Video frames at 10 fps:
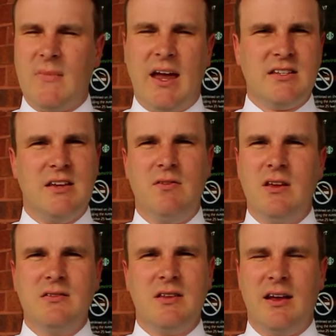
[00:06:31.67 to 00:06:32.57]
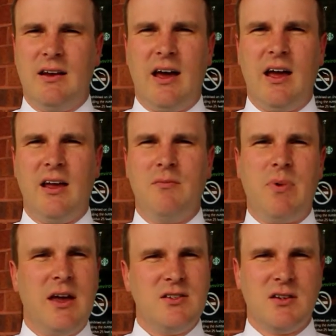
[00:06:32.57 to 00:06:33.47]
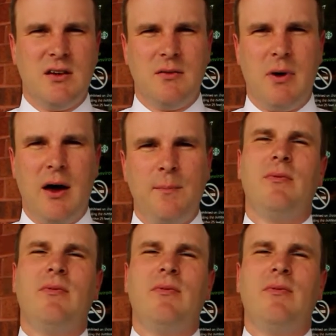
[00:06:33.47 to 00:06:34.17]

activities that I am passionate about.